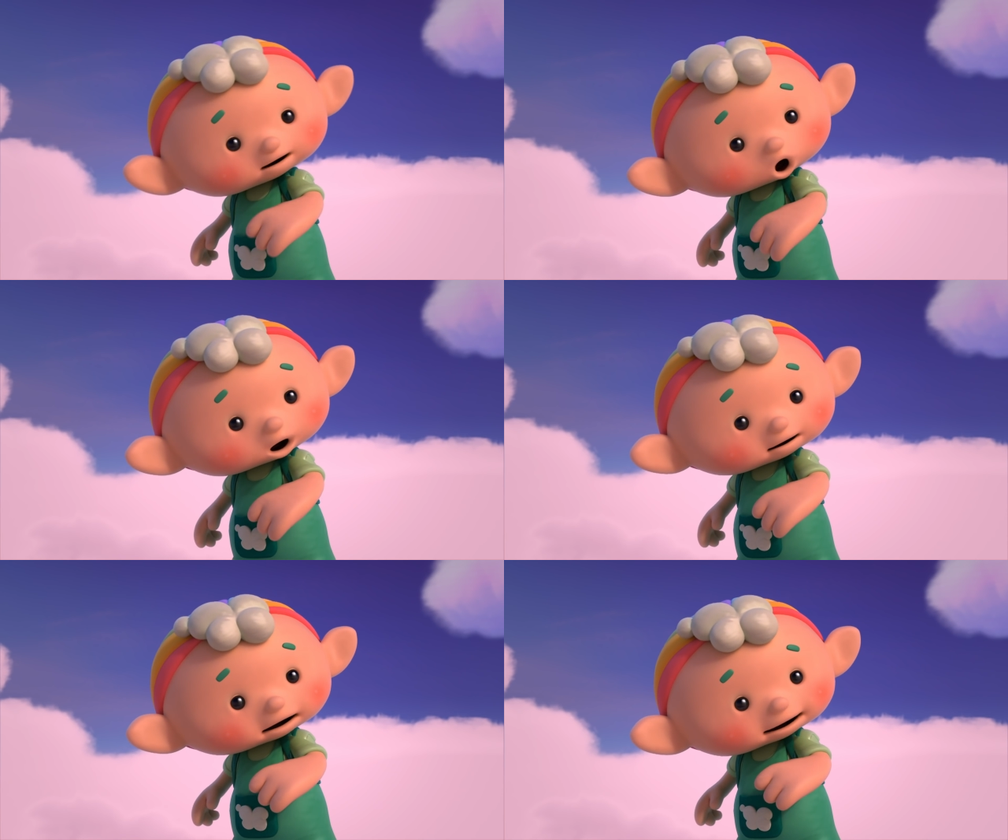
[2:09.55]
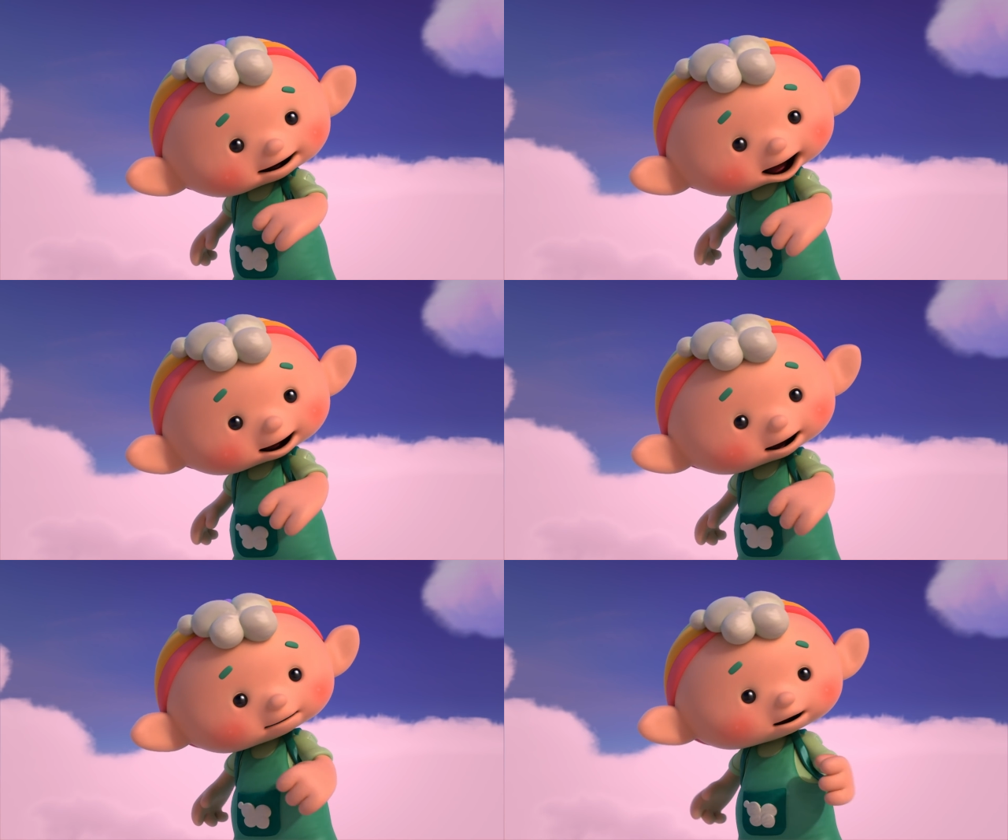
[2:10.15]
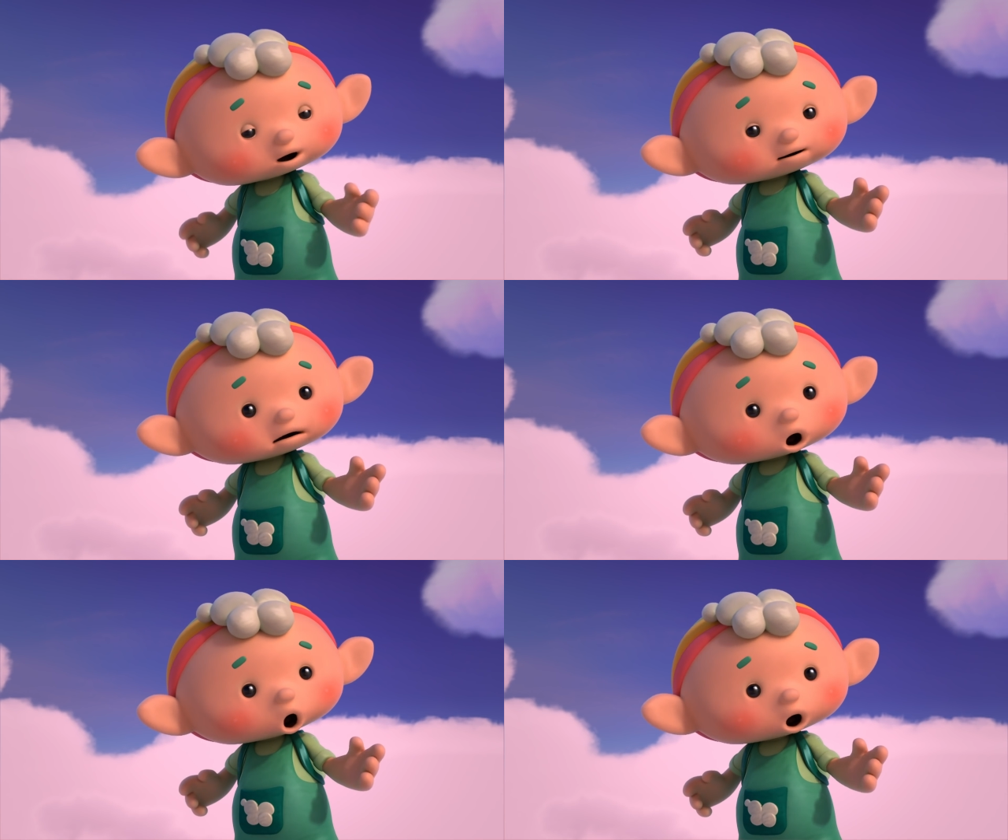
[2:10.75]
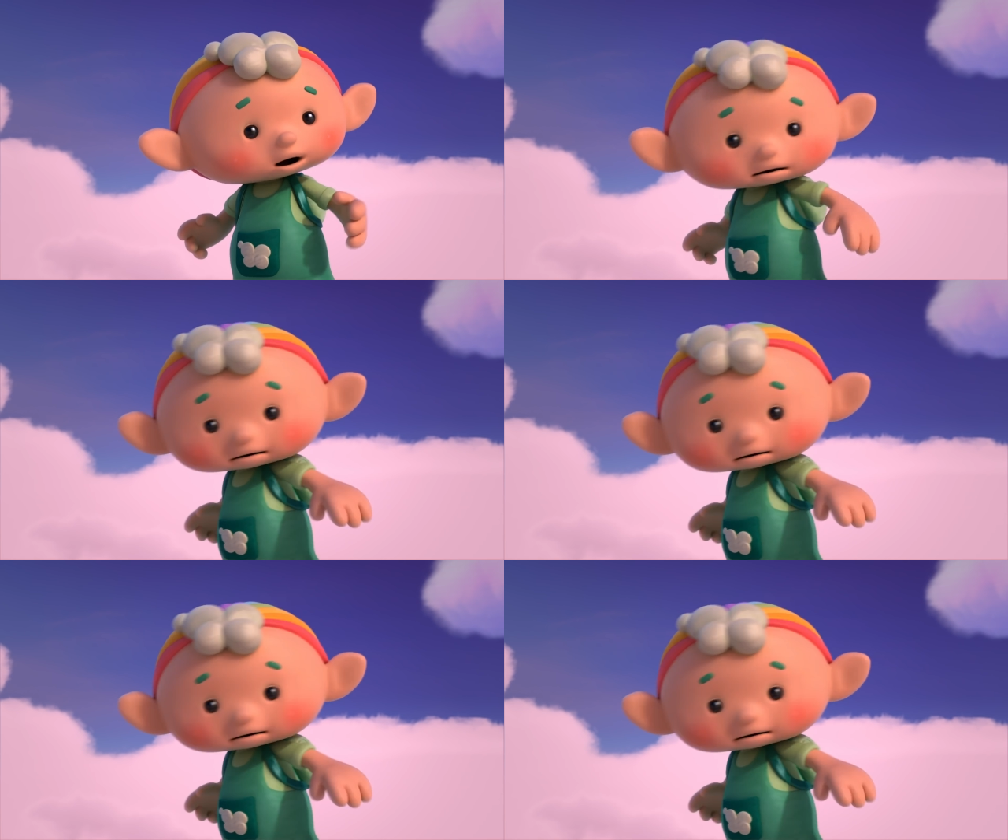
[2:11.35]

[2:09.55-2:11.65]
on, he can't have gone far.